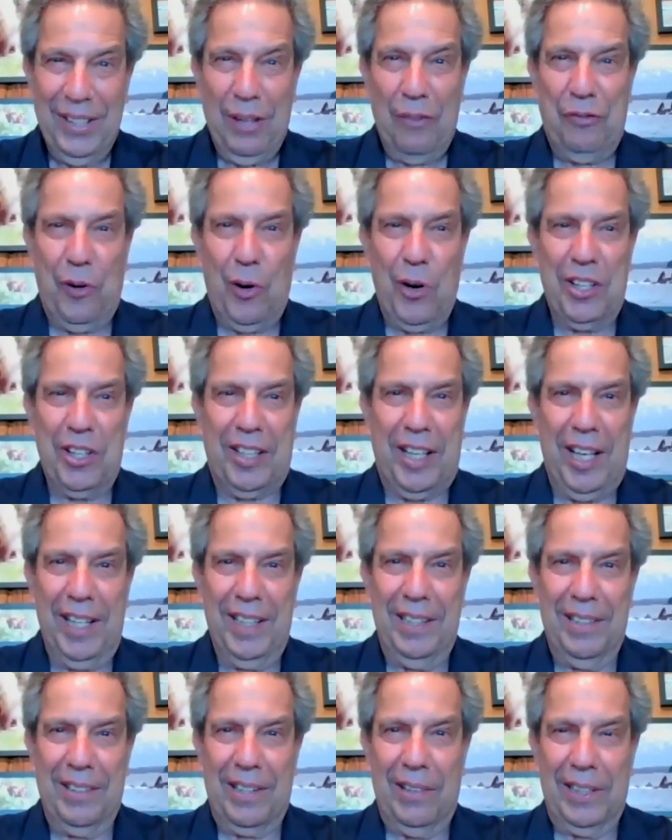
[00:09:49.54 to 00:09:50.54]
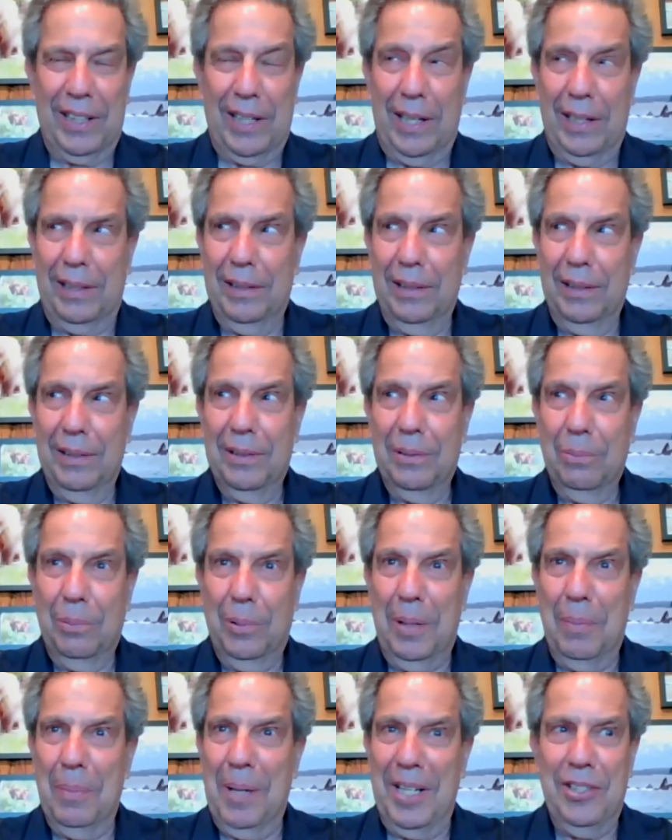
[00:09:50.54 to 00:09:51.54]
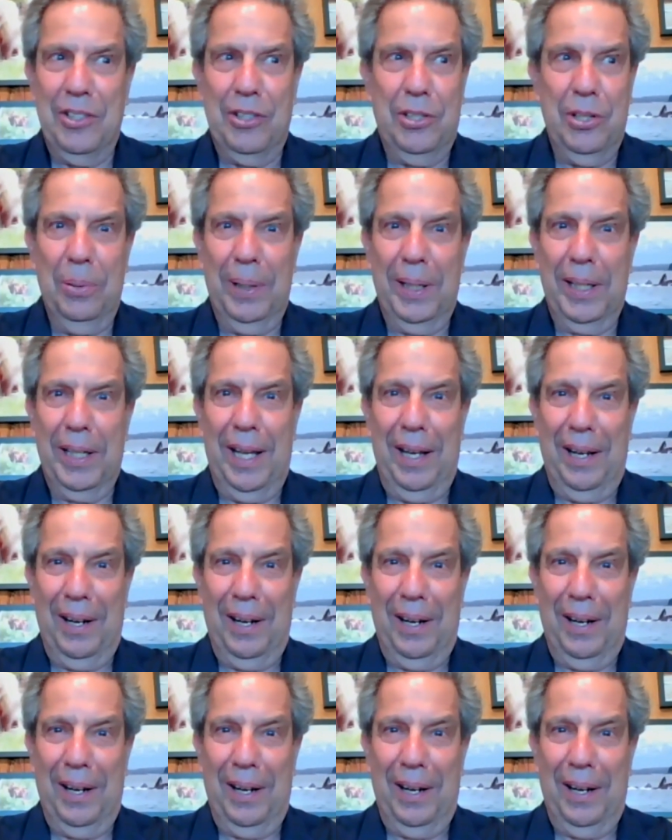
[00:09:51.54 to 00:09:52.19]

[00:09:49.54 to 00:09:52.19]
The fourth kid, you're going like, what am I doing